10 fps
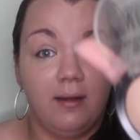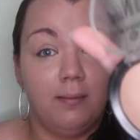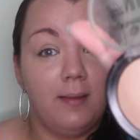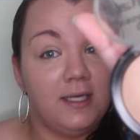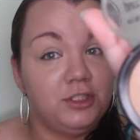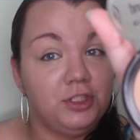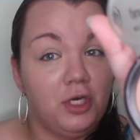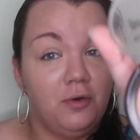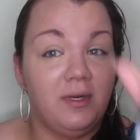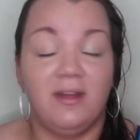like flesh
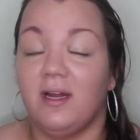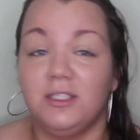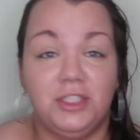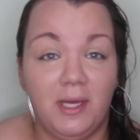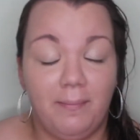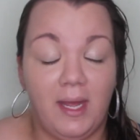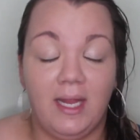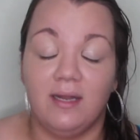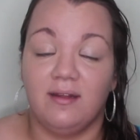toned, it's not champagne,